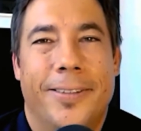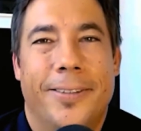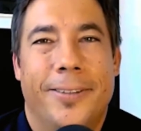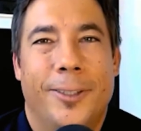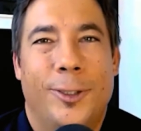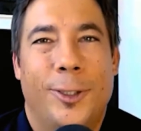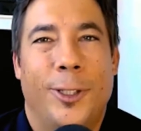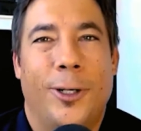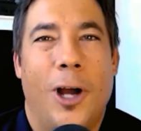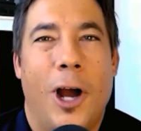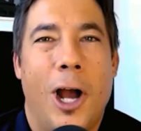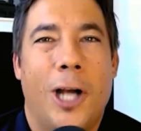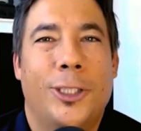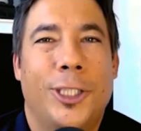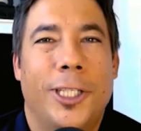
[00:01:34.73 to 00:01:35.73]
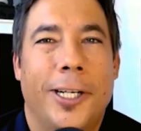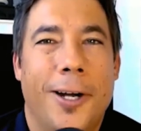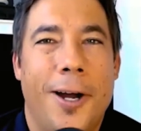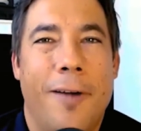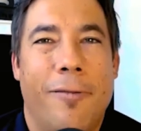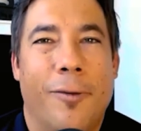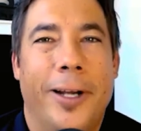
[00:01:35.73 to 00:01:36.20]
So you're auctioning
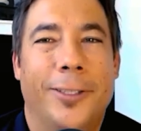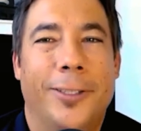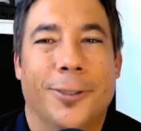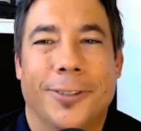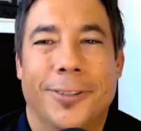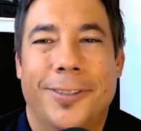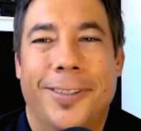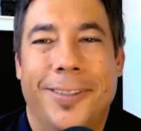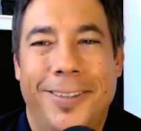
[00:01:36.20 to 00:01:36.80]
off rentals.